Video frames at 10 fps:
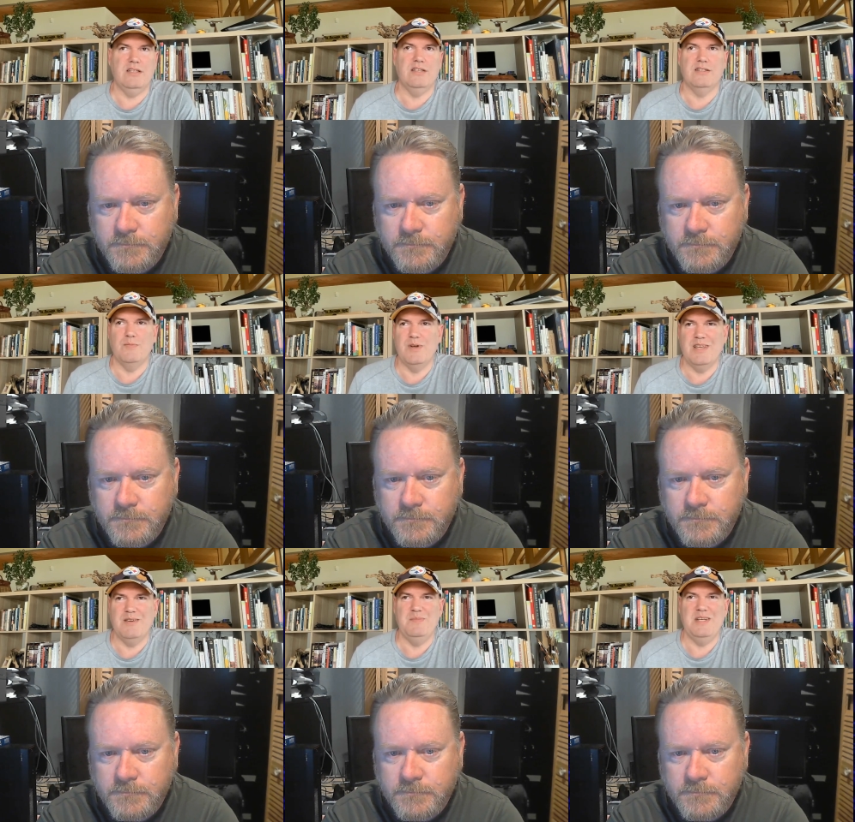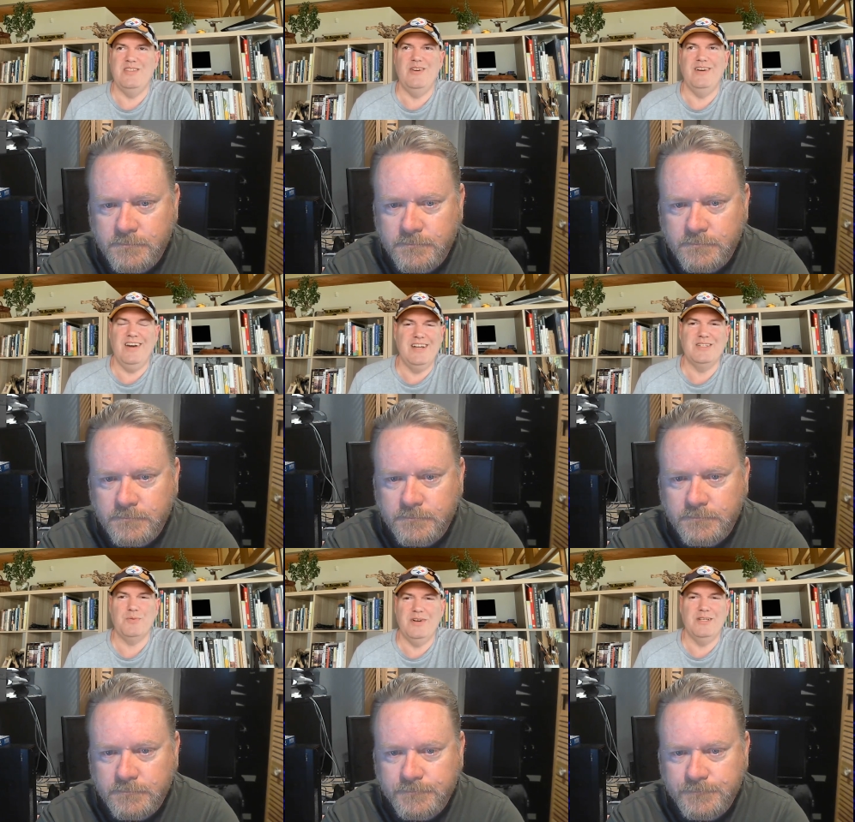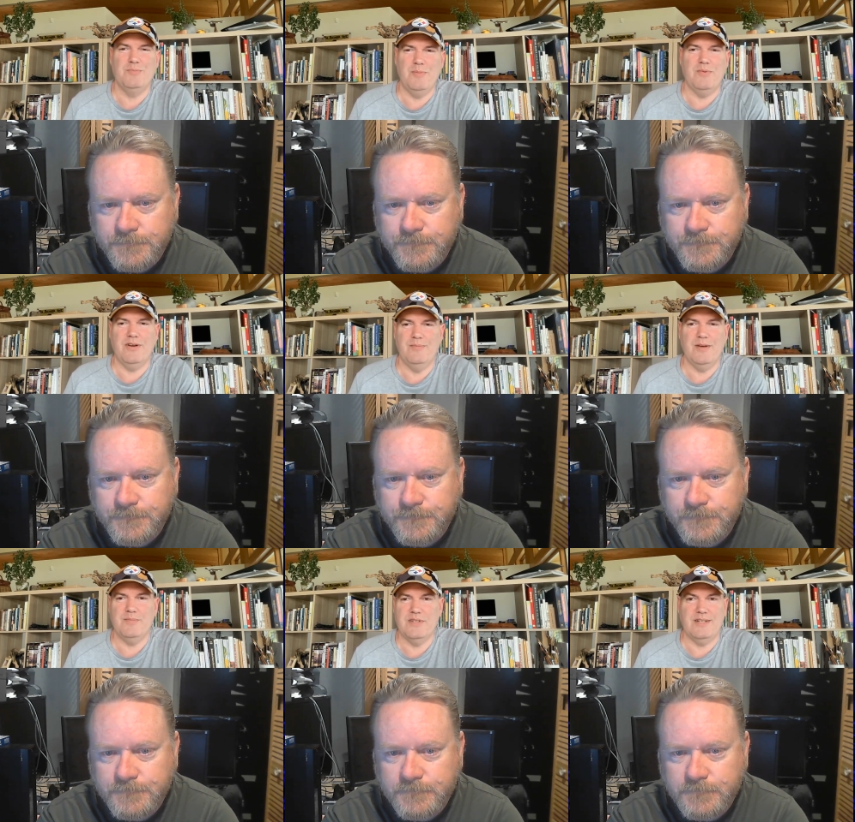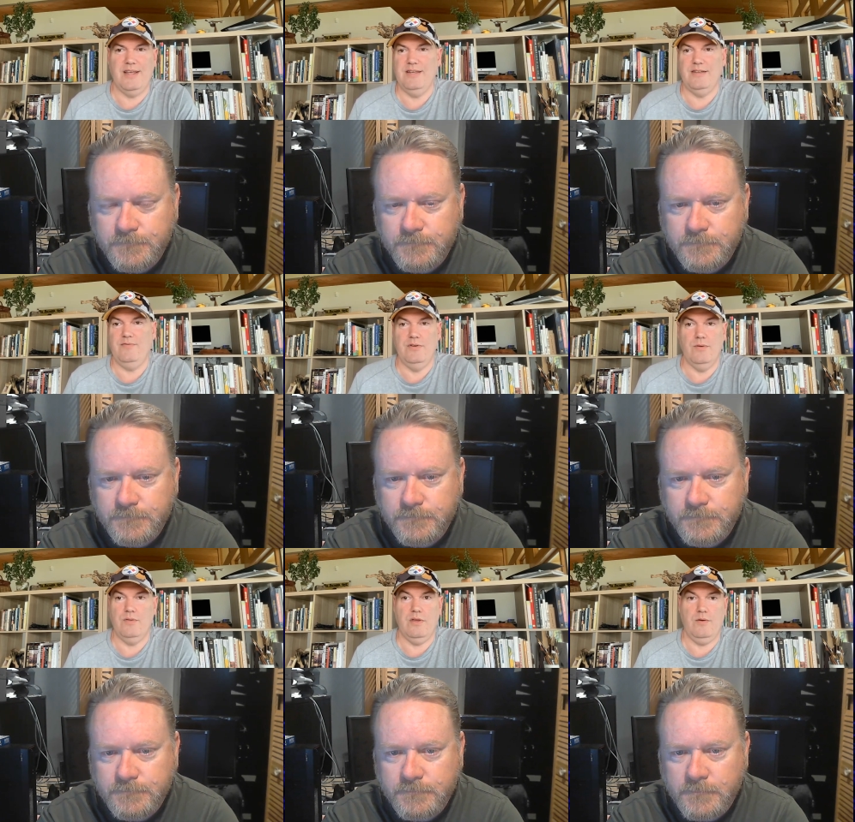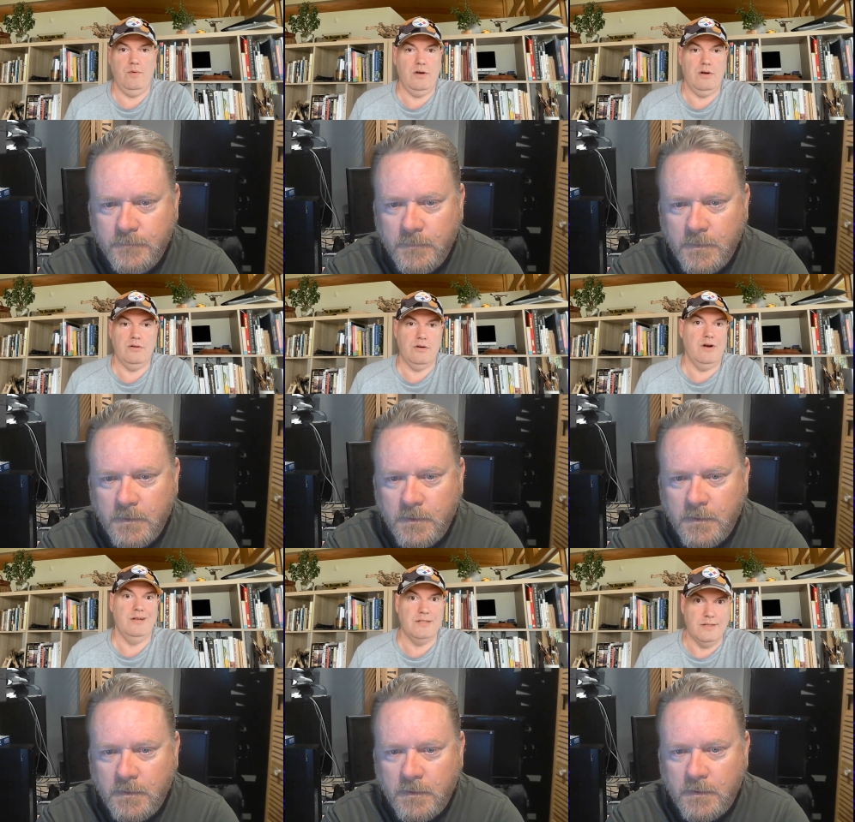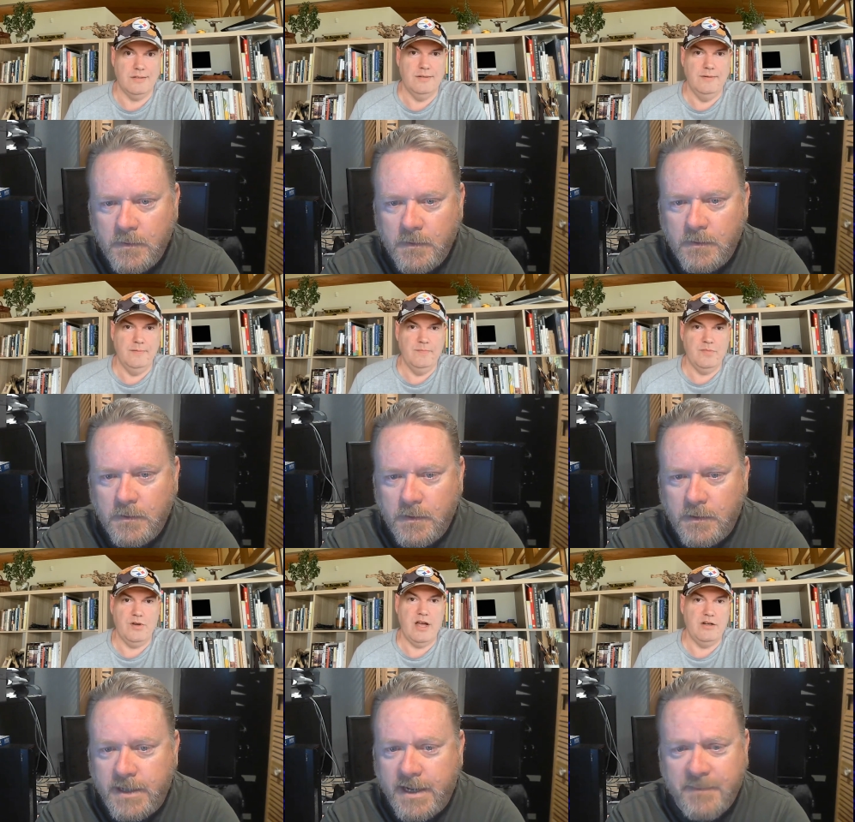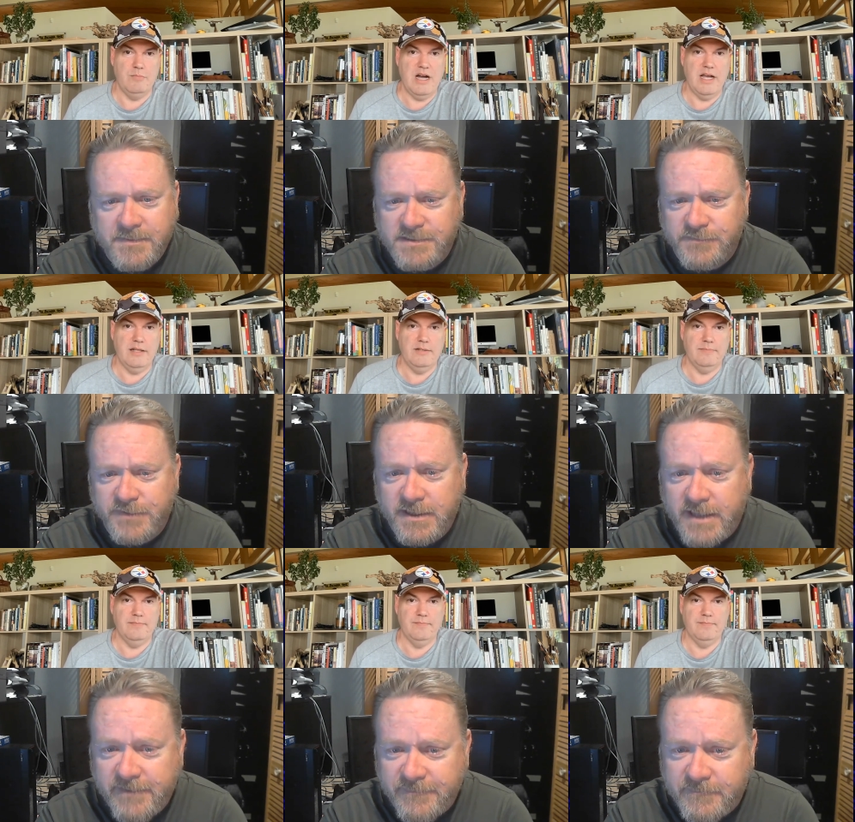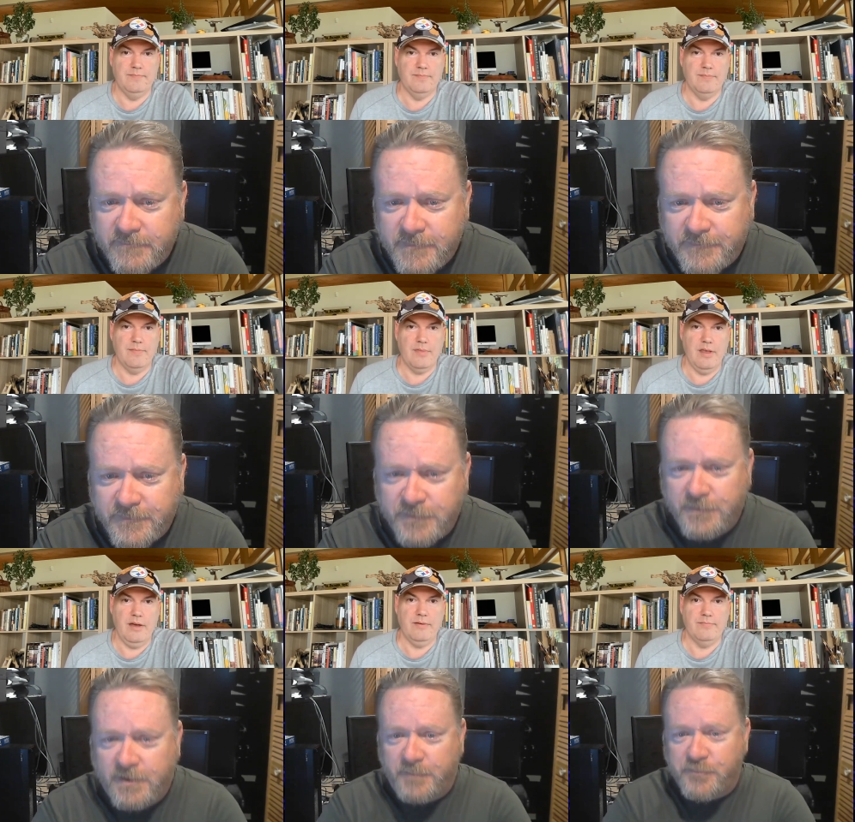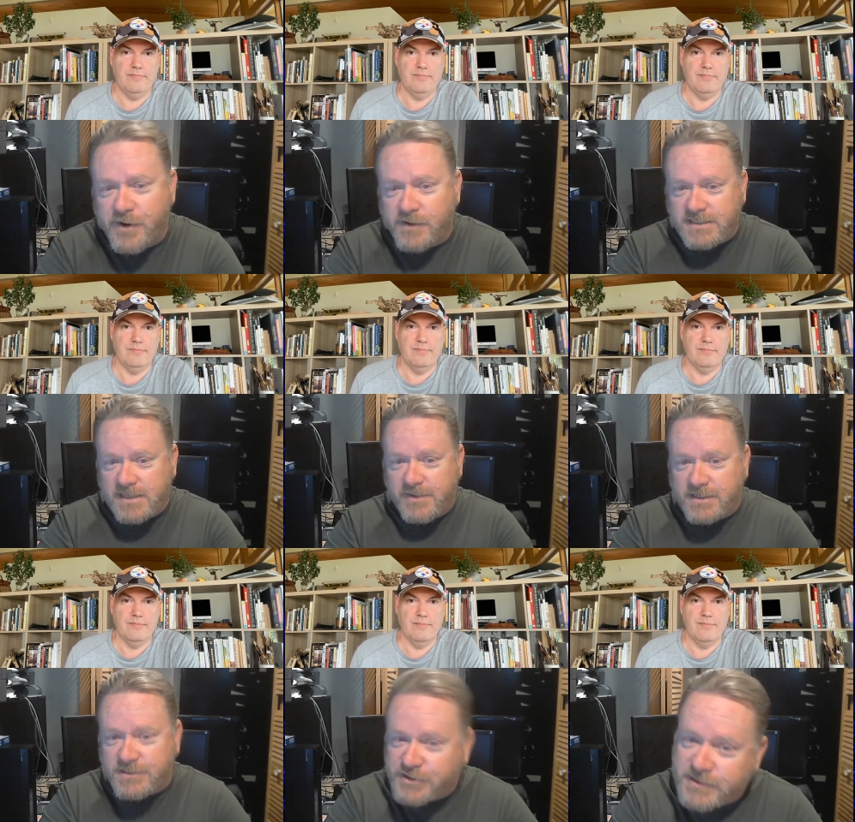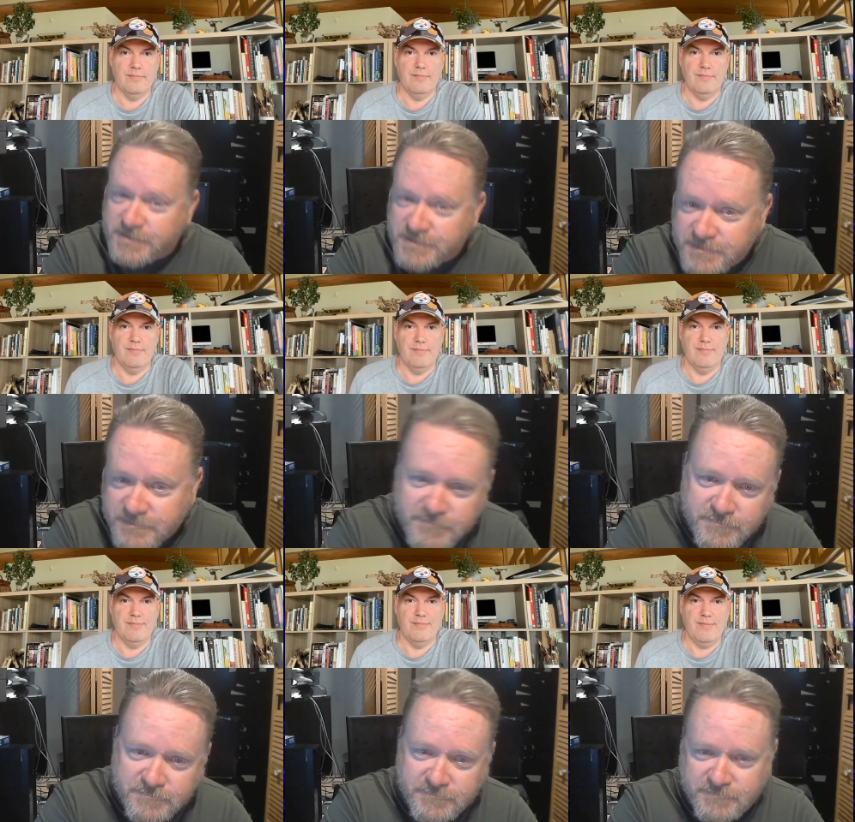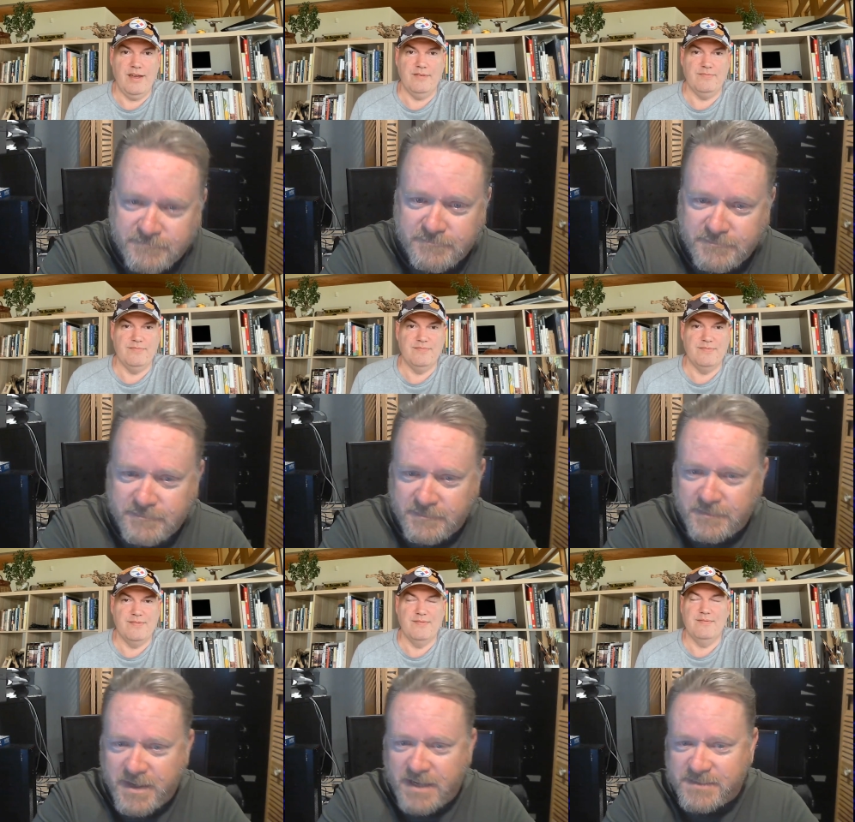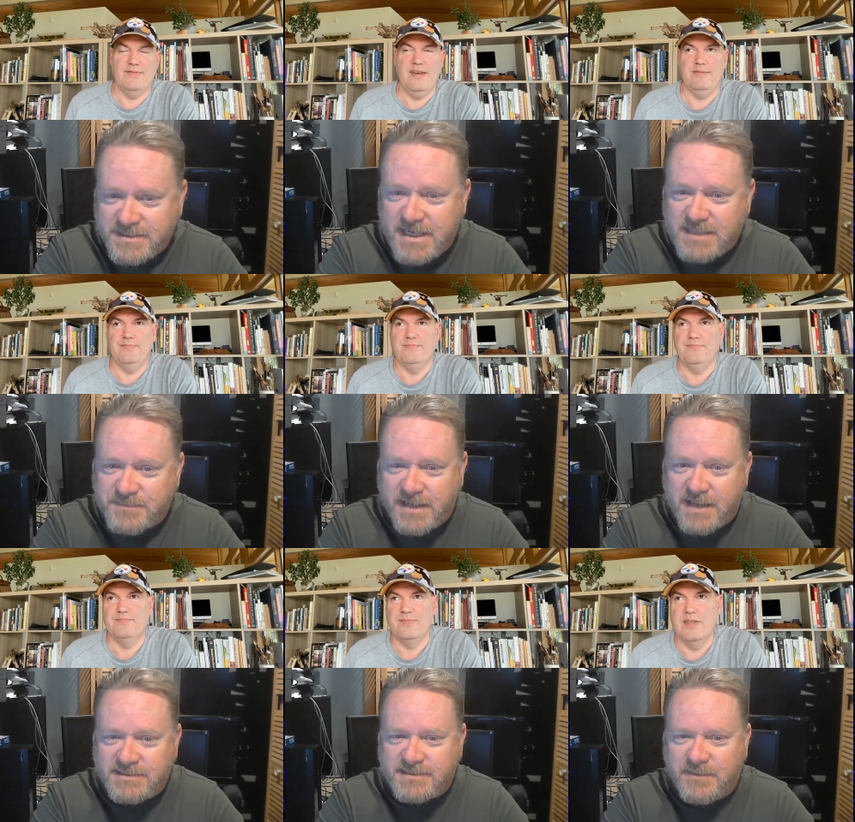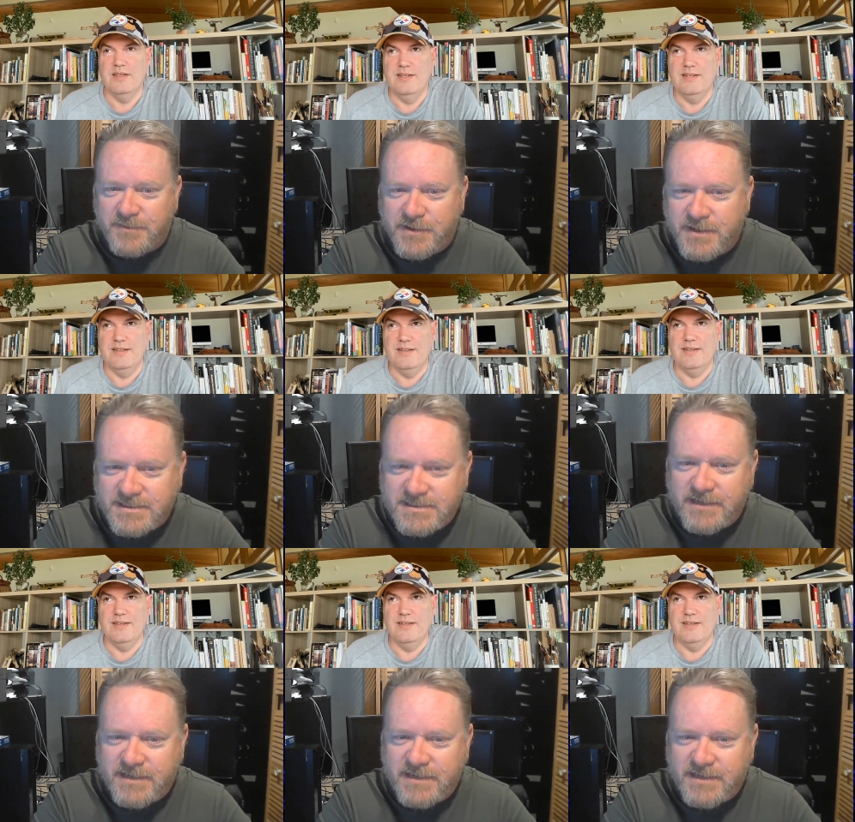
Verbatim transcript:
Speaker 1: and somebody can be there, and it is what it is. People are going to make mistakes. If you don't think we are, you're crazy. You're that happens
Speaker 2: your- in real life. If you're yeah. on a prayer team at a church, yeah, you're making mistakes. But now this is somebody you got to see